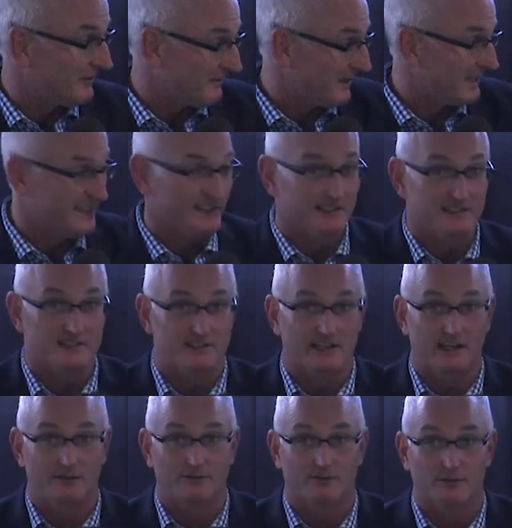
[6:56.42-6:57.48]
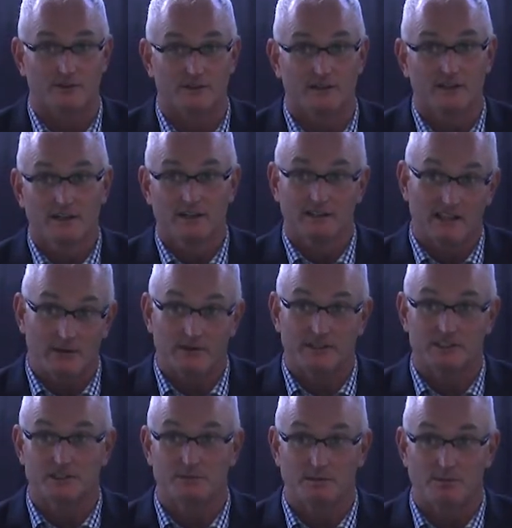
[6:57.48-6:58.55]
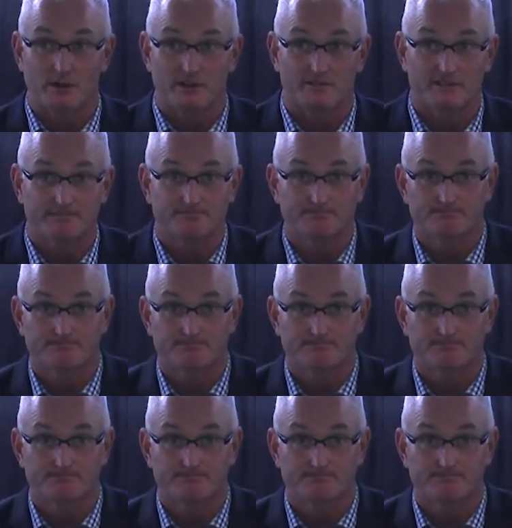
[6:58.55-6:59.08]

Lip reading: and Mike and his staff for allowing us to be part of it.